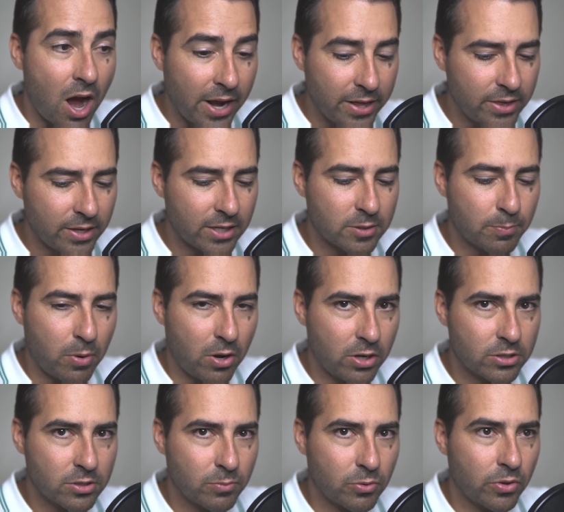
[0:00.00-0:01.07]
I think it's
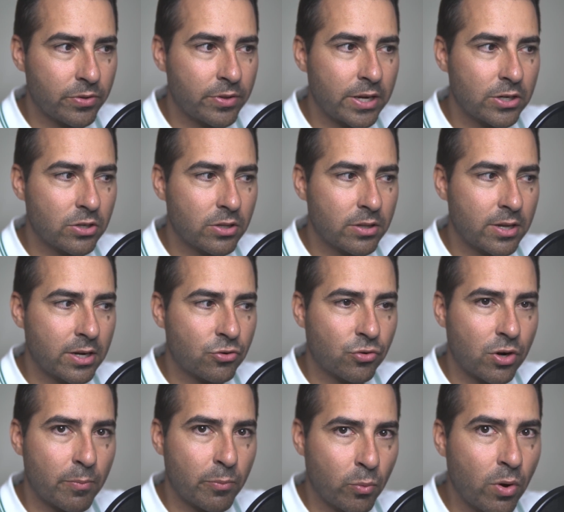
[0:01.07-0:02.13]
possible that, that
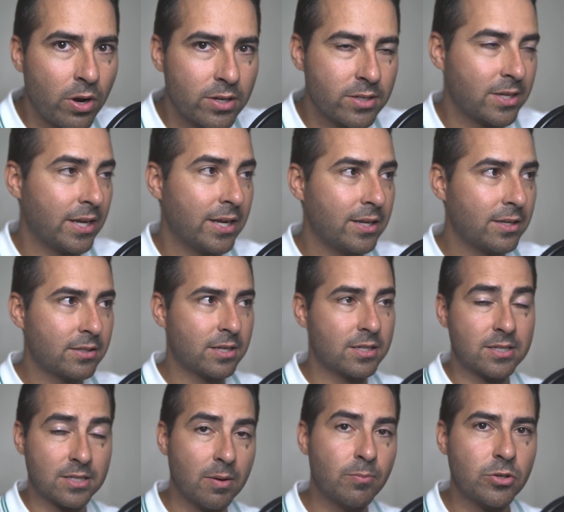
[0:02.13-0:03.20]
Trump was, to
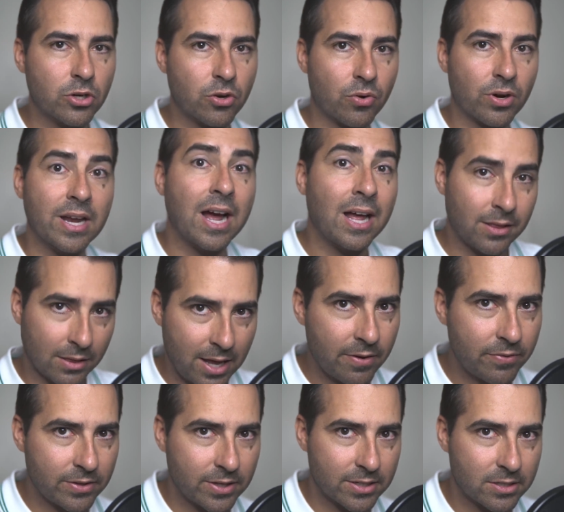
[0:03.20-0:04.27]
some degree, a
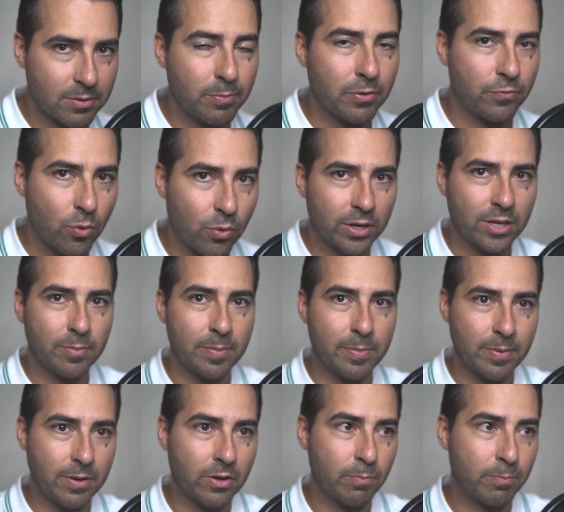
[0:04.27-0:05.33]
leftist before
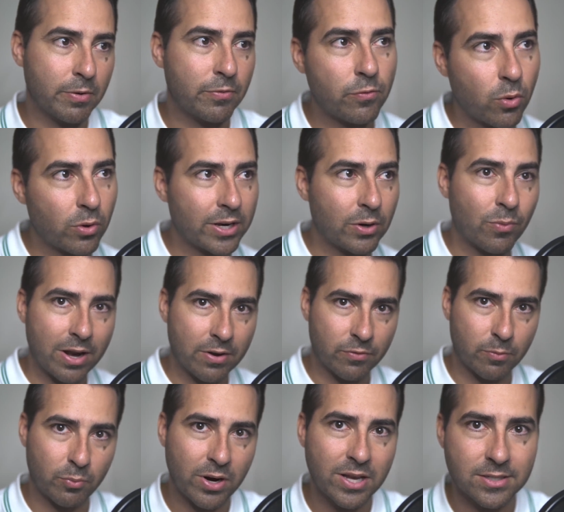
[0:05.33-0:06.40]
he before he ran
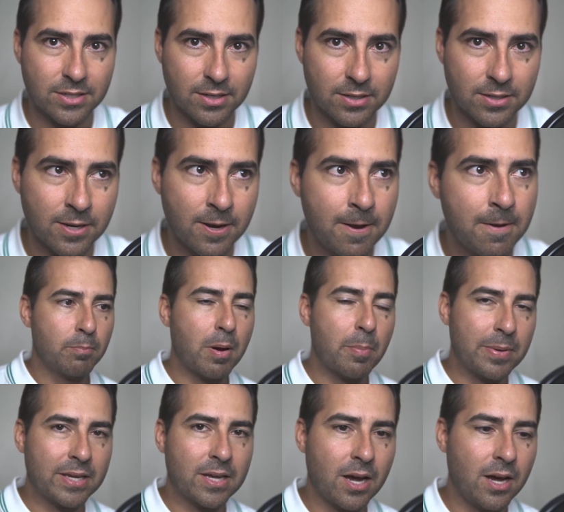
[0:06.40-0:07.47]
for president. But
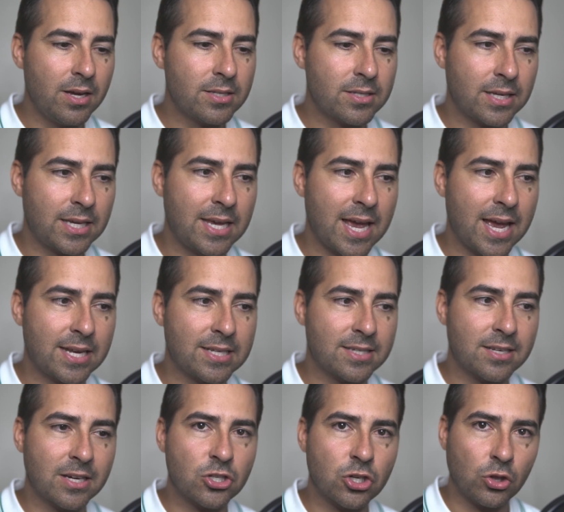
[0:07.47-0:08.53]
because he had
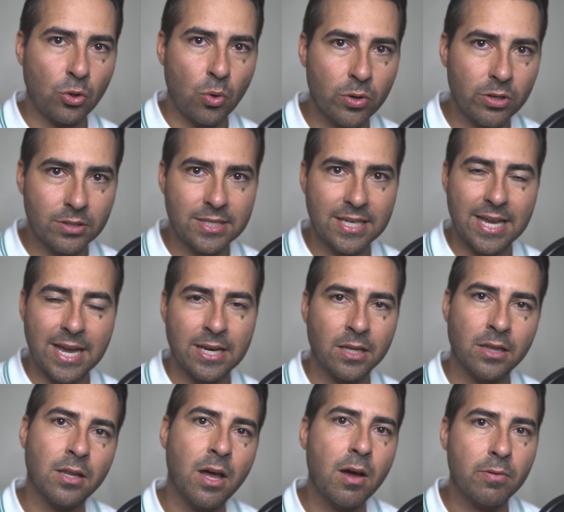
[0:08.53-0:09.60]
such loyalty and
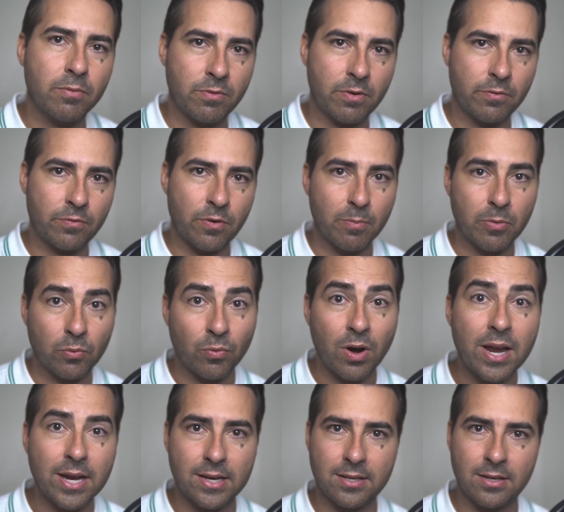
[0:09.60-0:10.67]
love from the
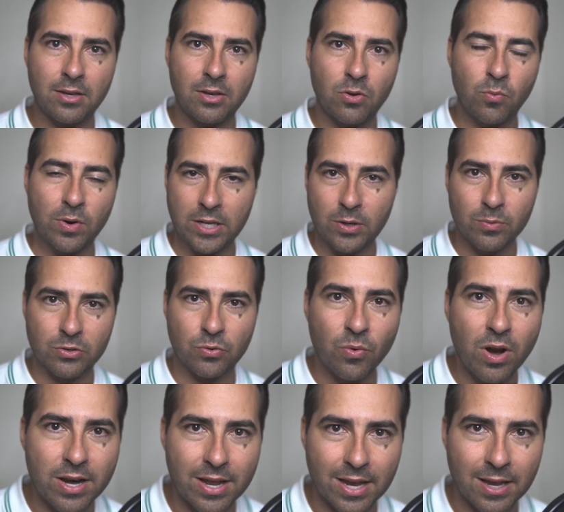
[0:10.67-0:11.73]
right when he was
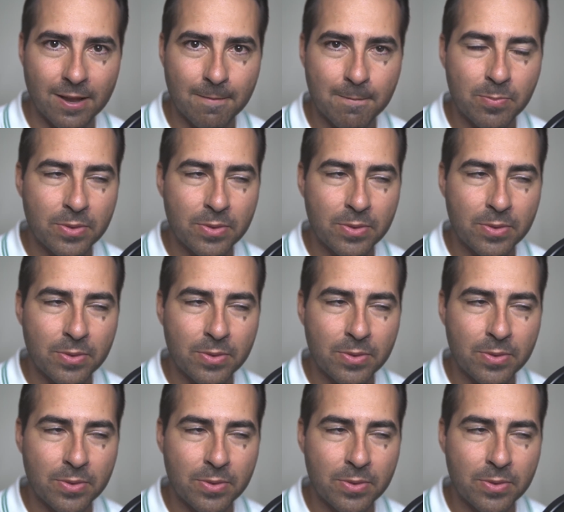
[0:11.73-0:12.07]
running,